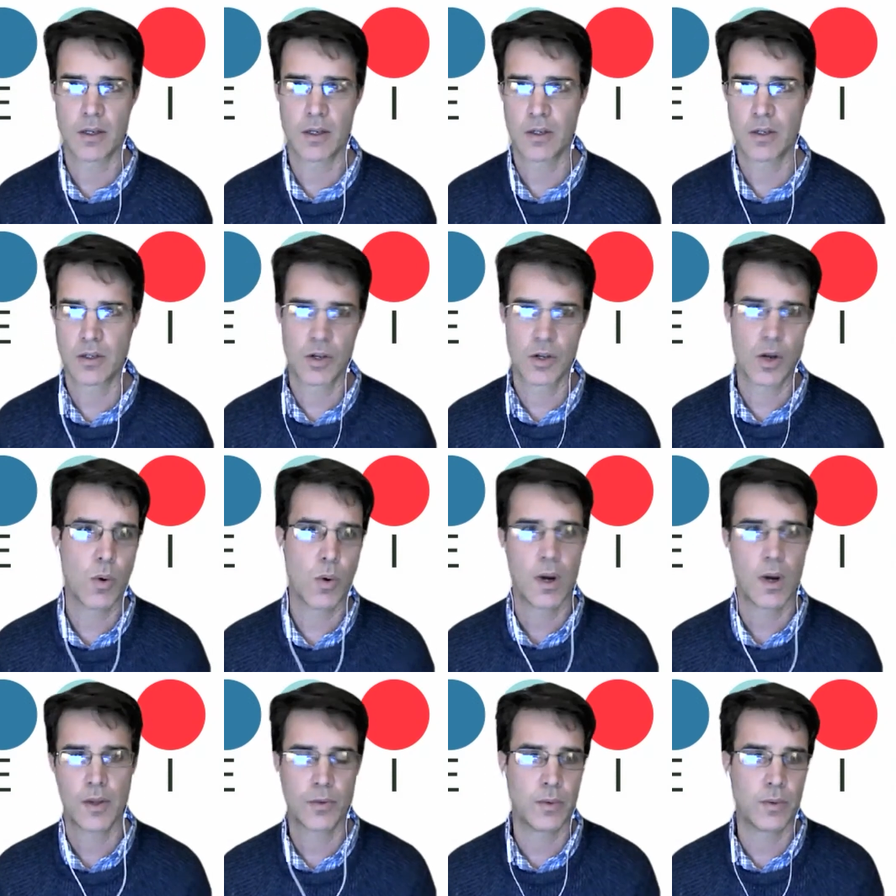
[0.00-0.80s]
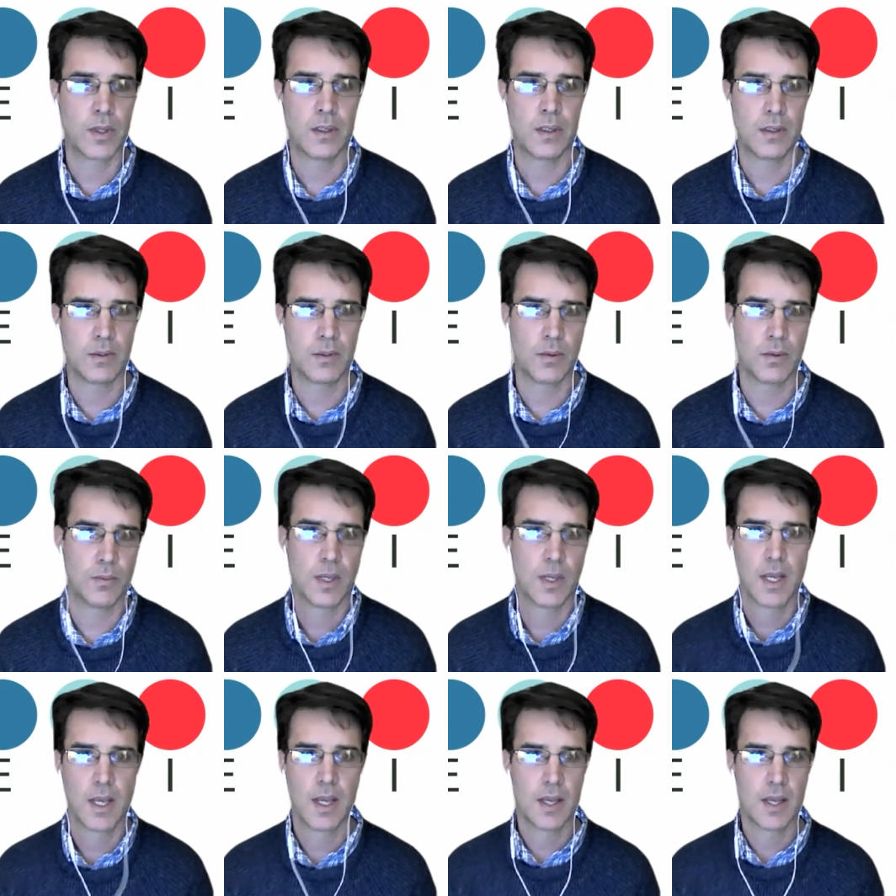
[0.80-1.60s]
co-authoring
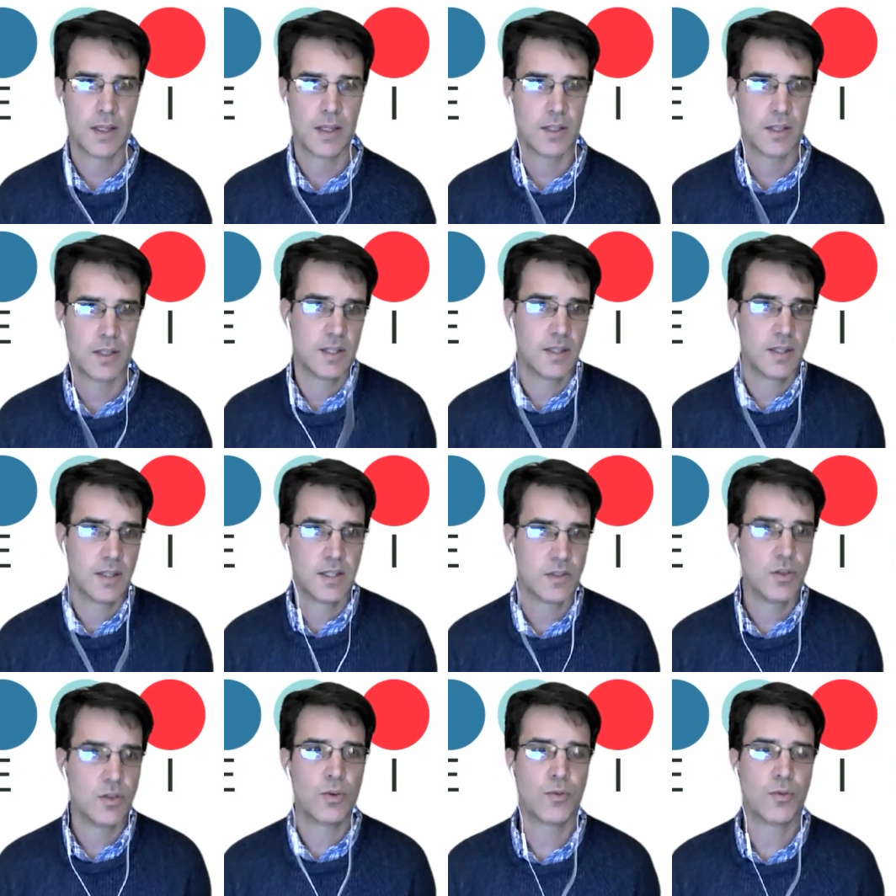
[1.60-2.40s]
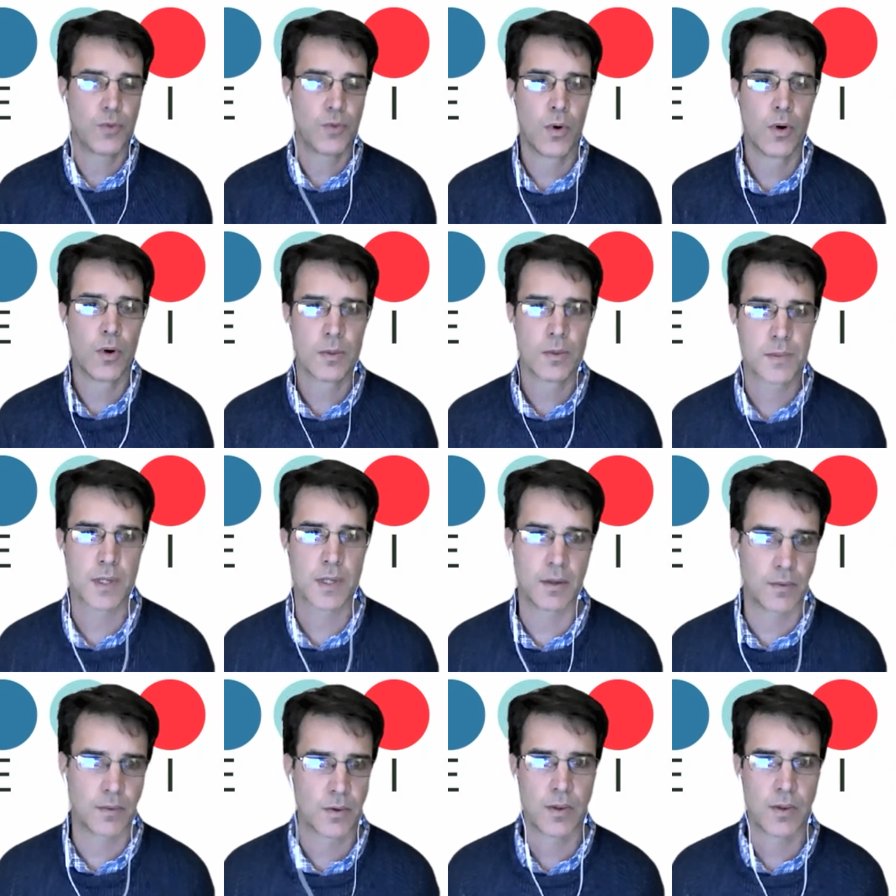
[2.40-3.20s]
these new forms of
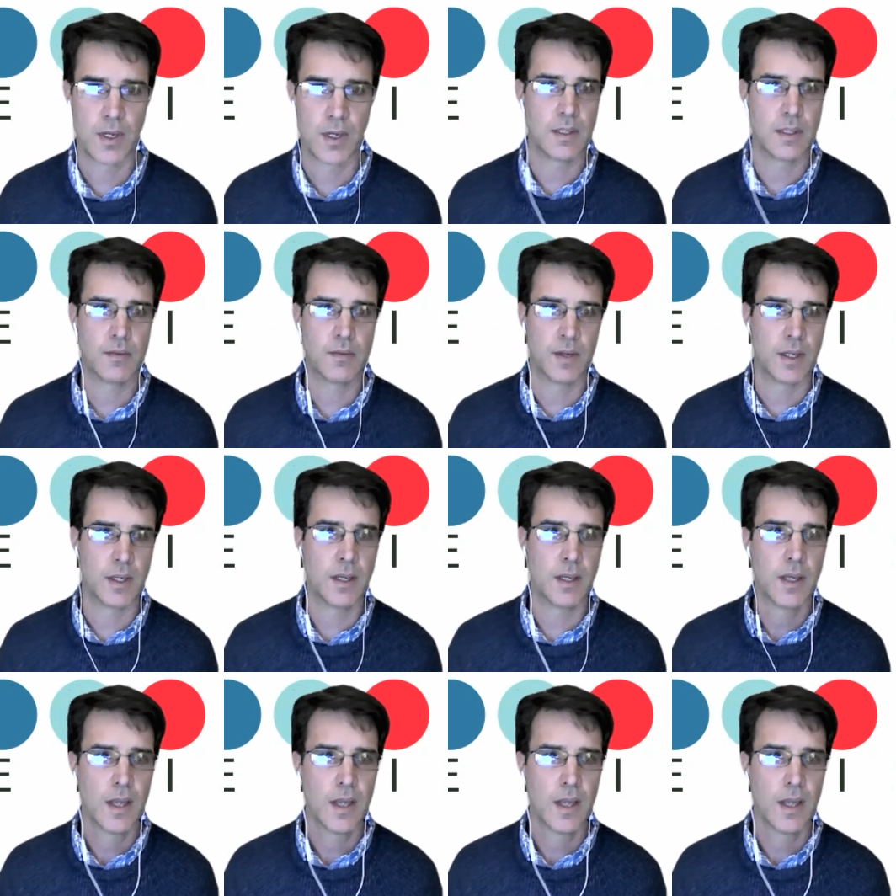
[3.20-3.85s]
creativity.